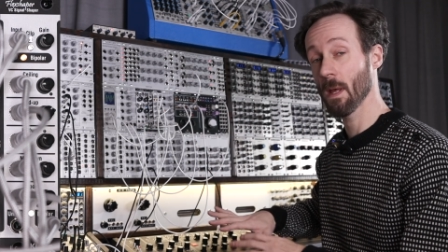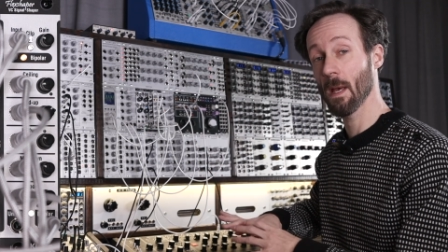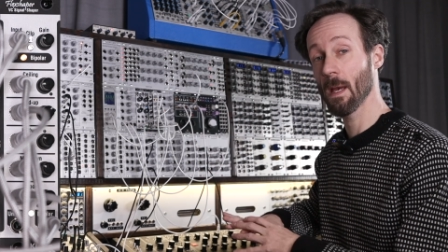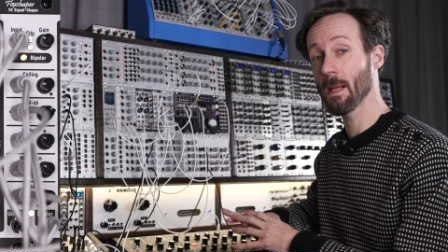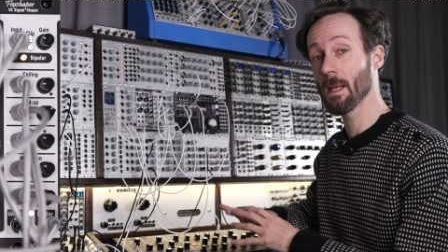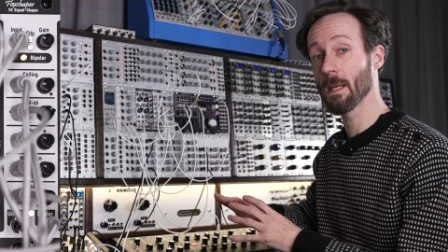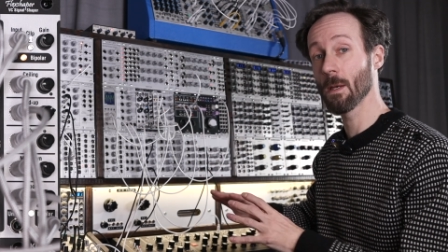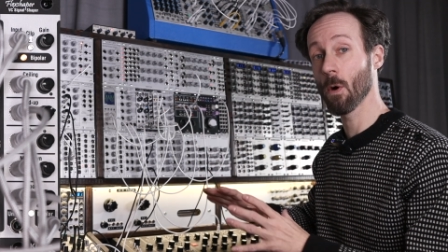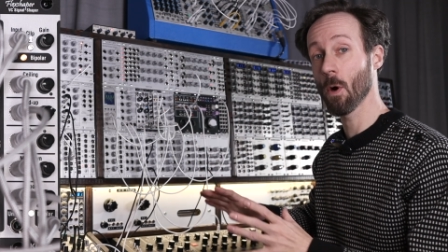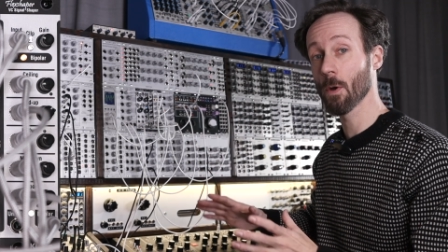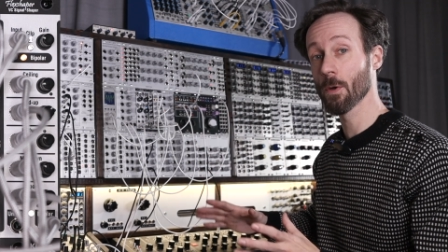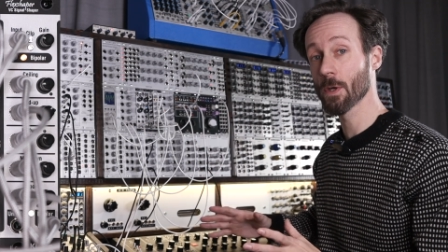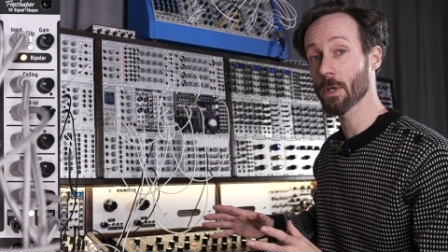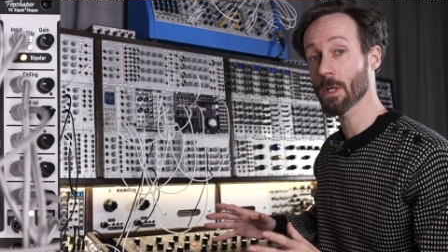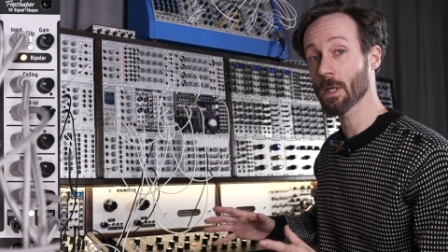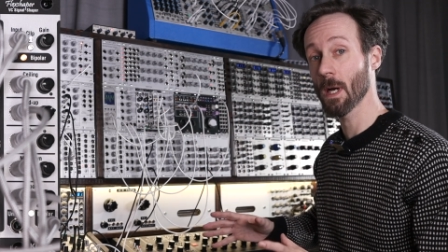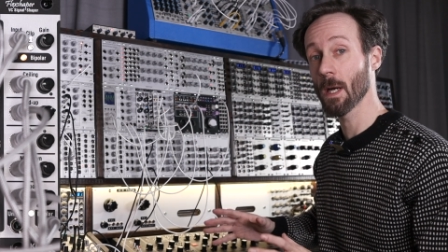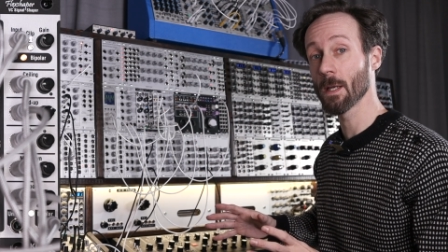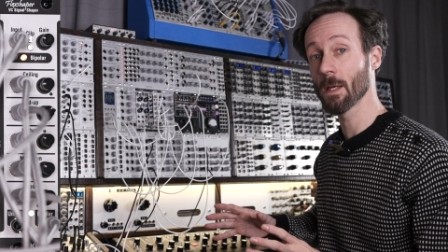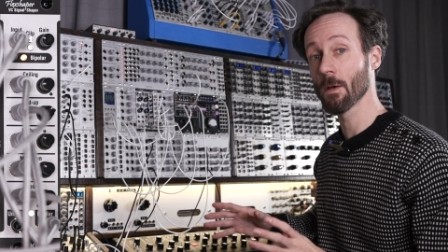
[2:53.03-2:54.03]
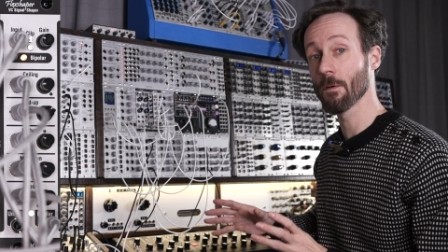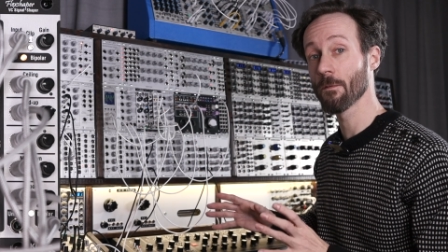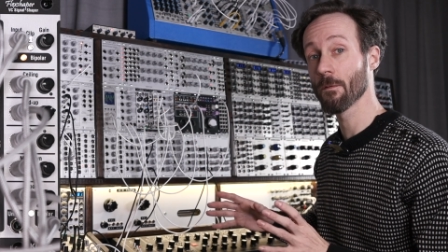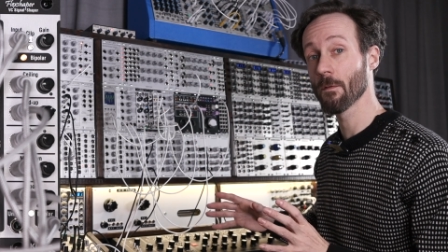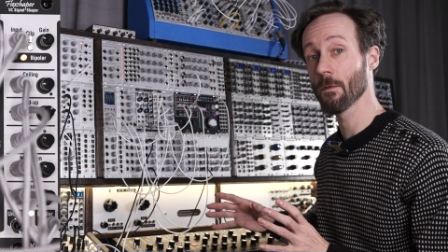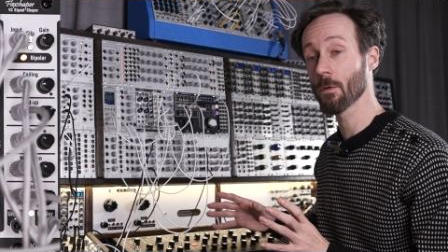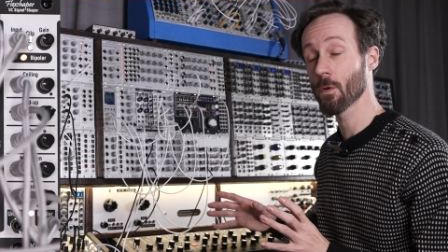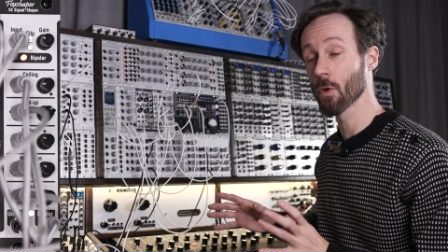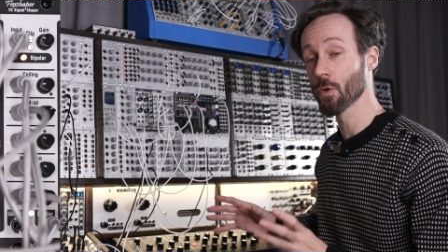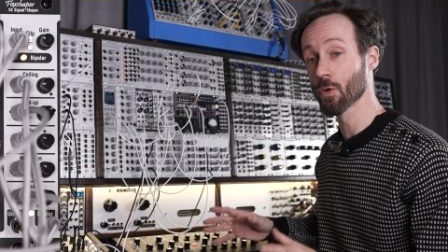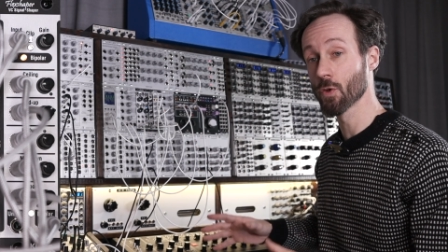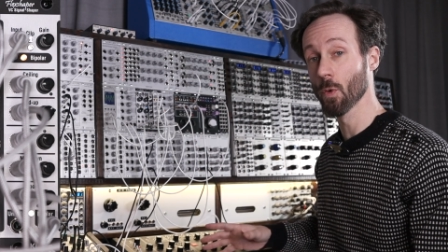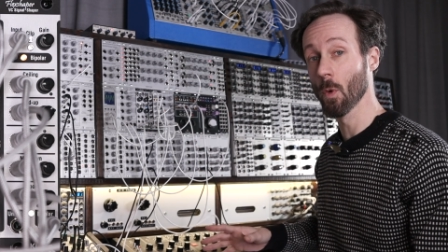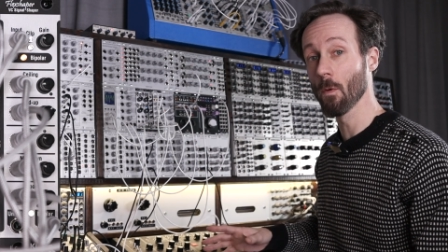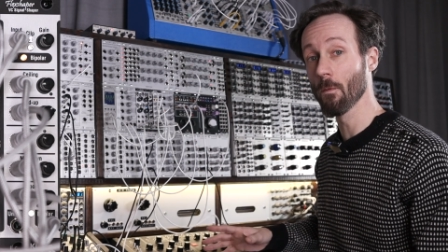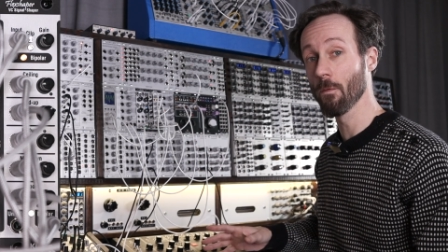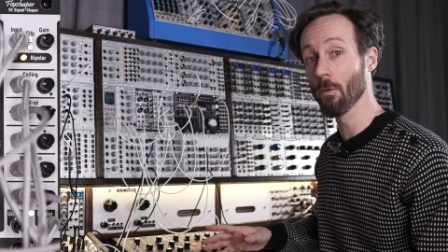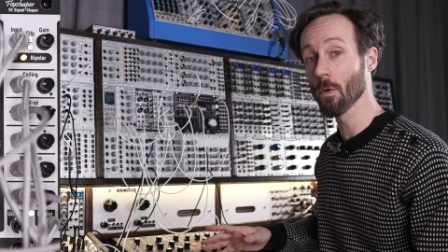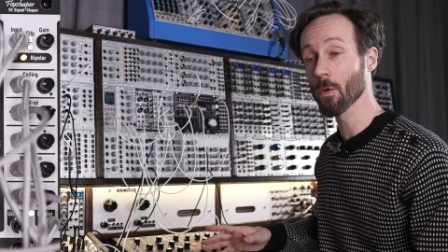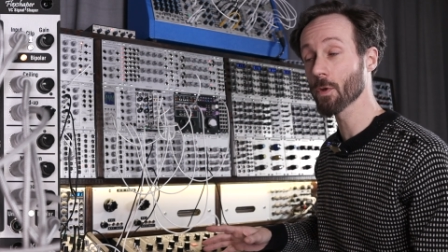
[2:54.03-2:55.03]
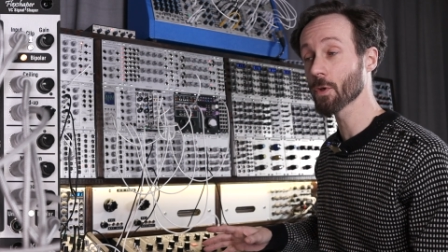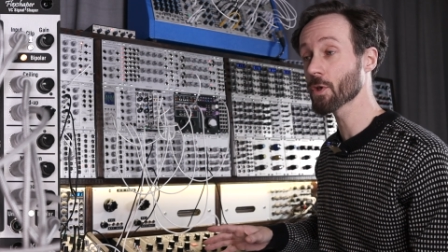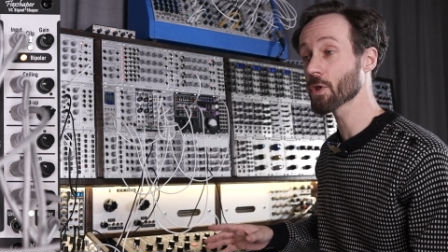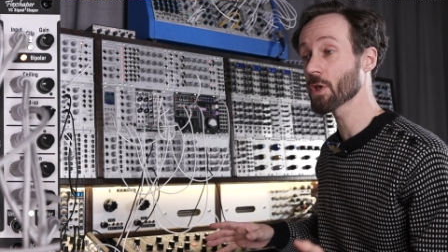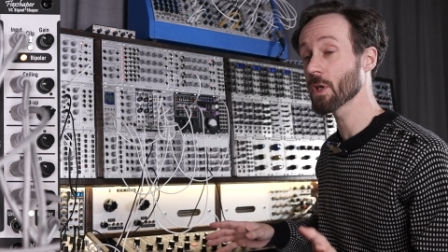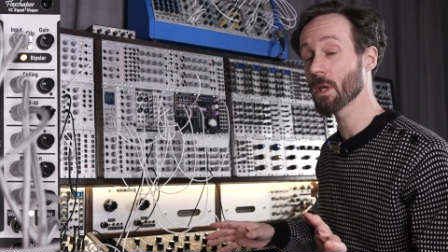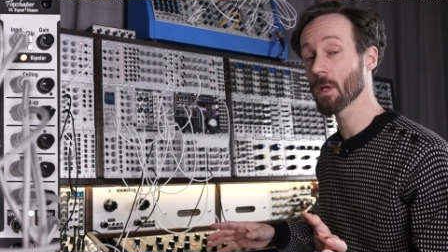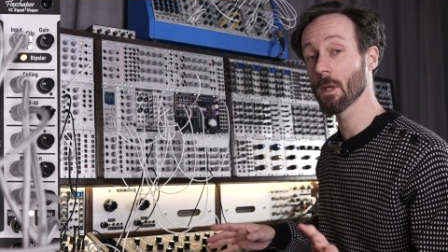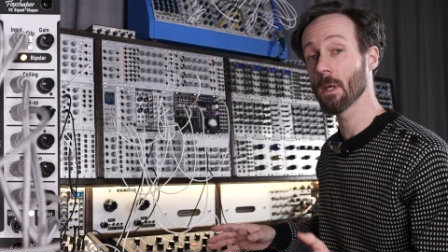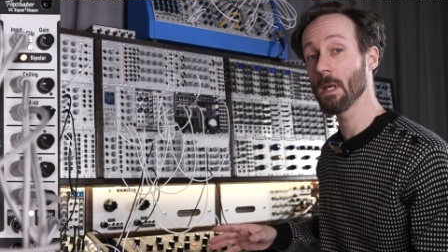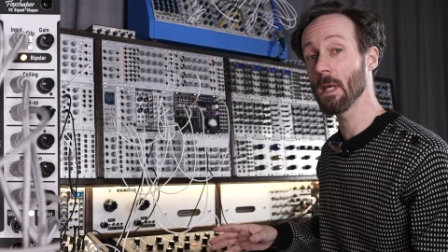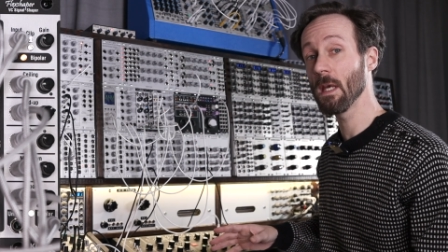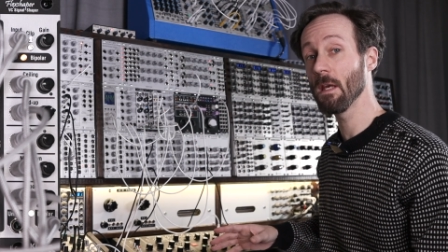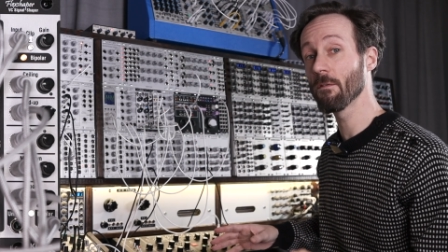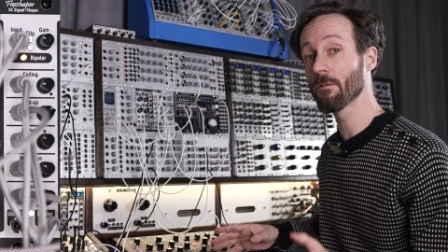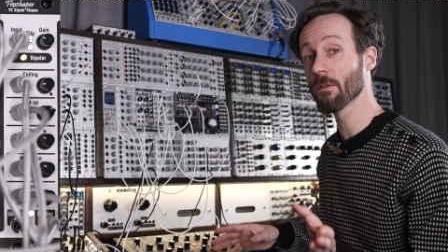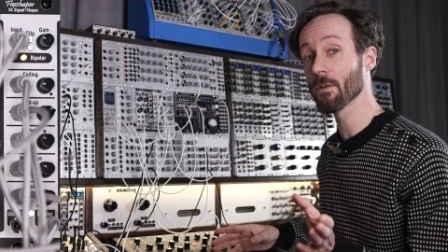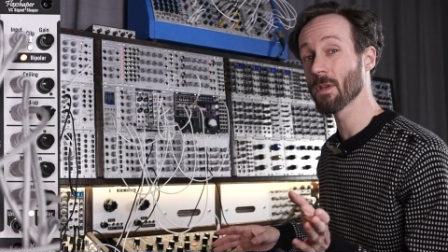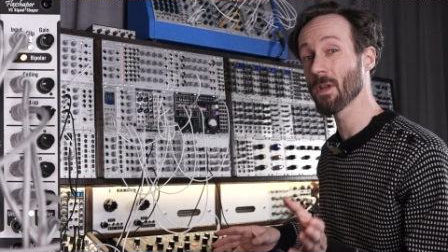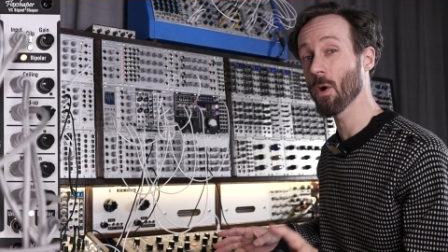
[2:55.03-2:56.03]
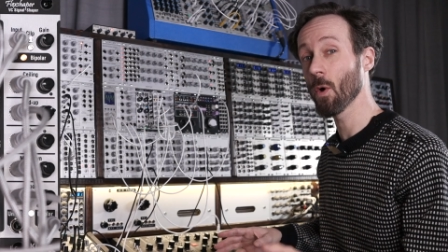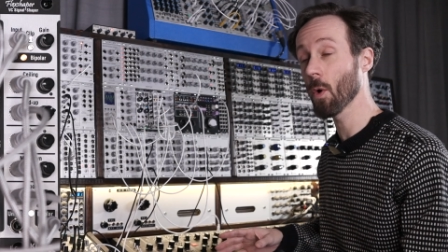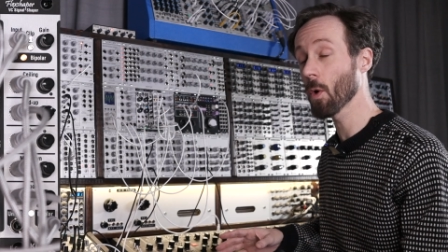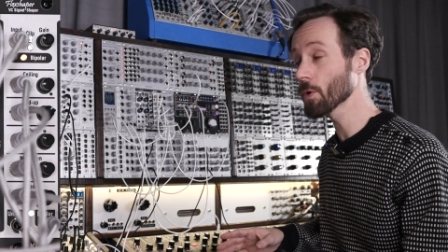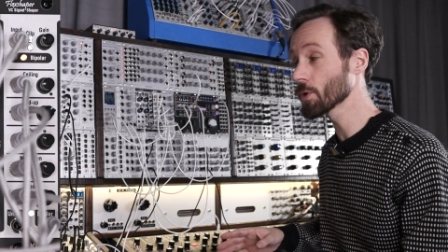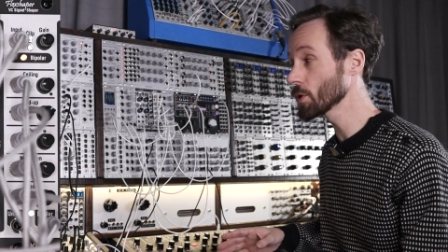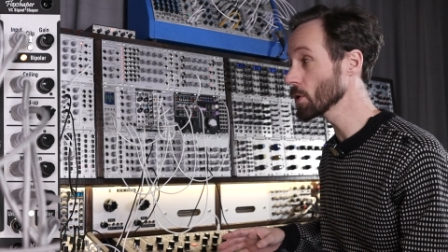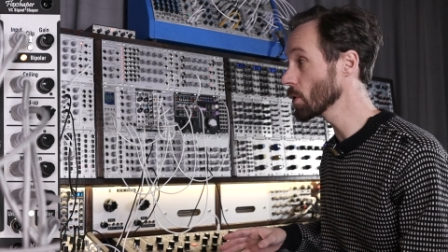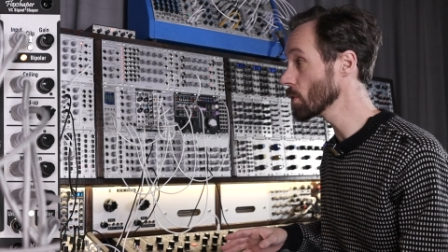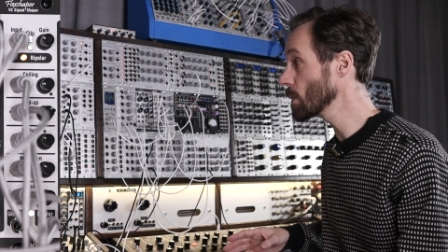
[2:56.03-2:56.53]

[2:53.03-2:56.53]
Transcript: any other kind of control voltage, even audio